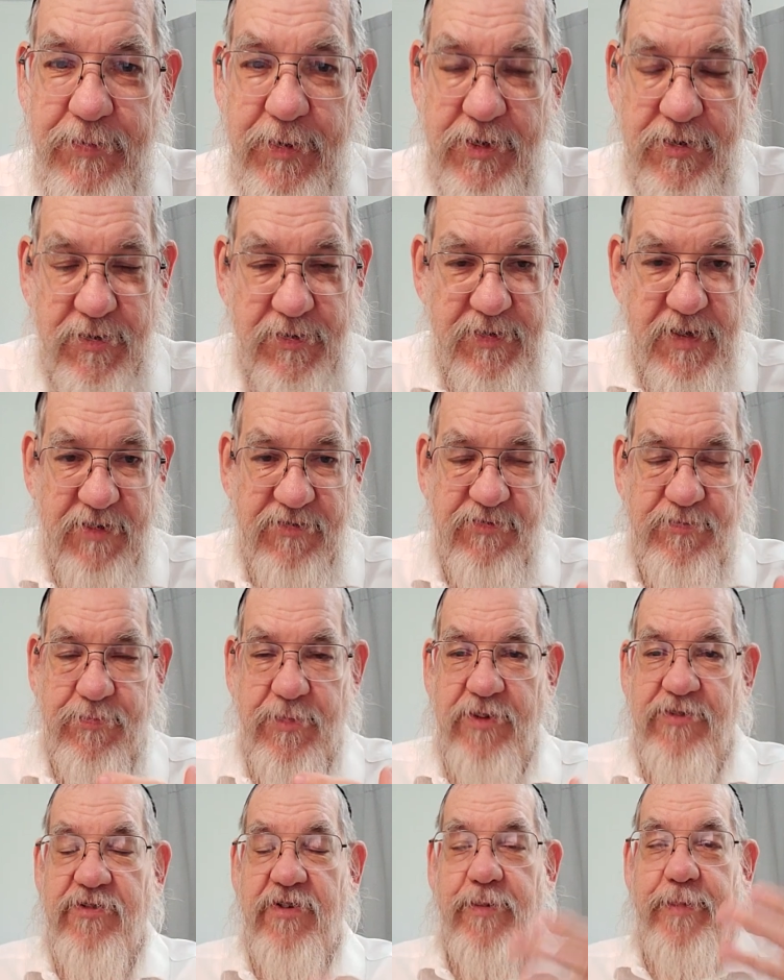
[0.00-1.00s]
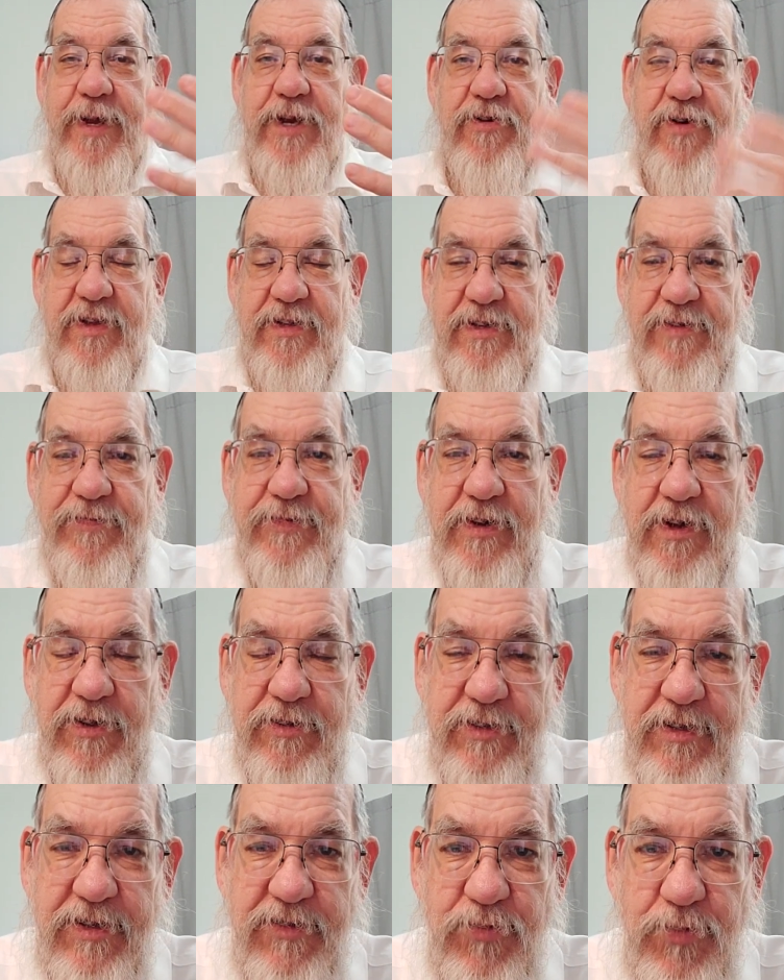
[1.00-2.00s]
because Moshe Rabbeinu had
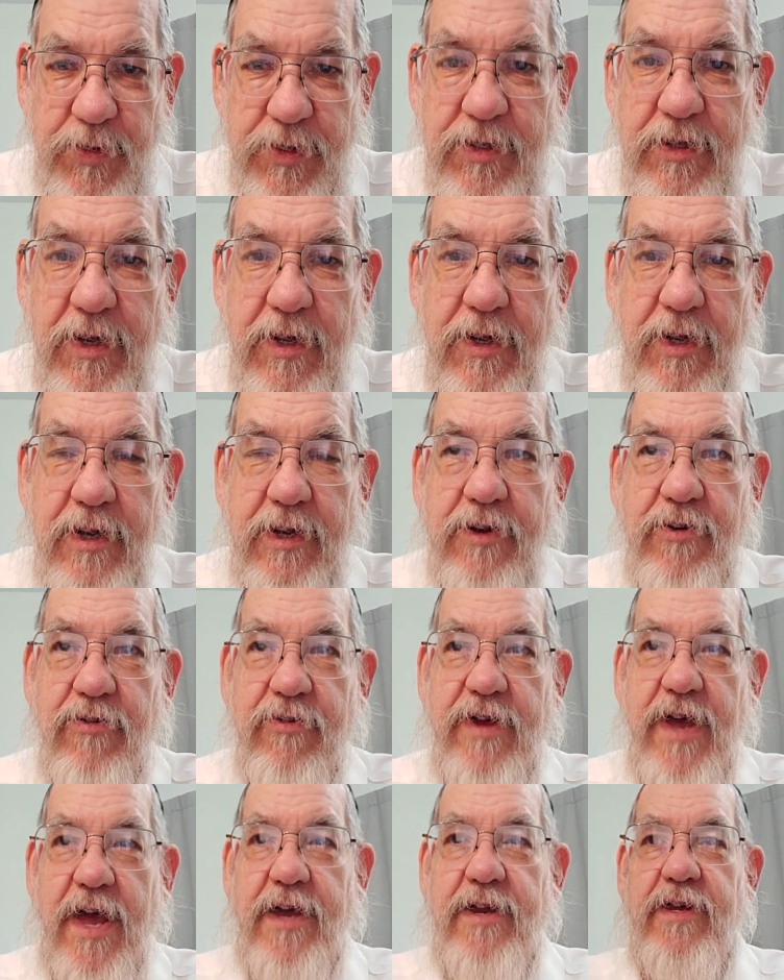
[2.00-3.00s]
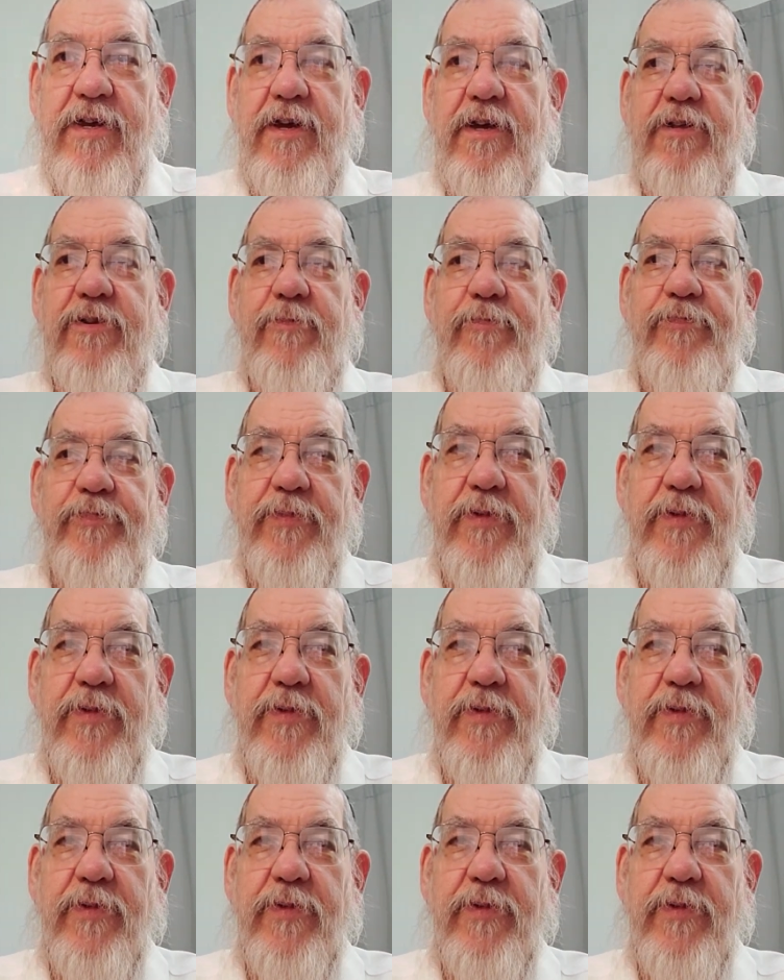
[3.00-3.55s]
difficulties with creating it.